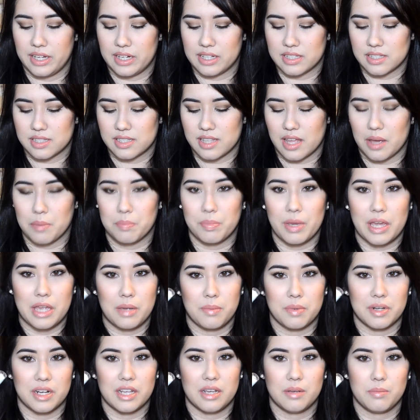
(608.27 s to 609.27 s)
It's their
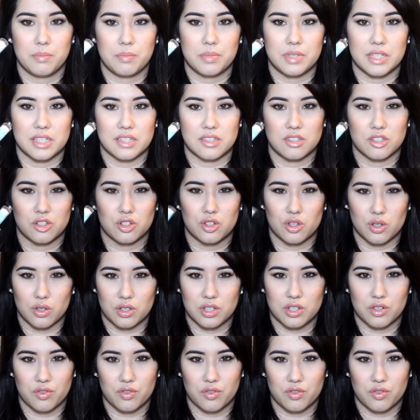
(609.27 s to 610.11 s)
Baby Lips. It's the Dr.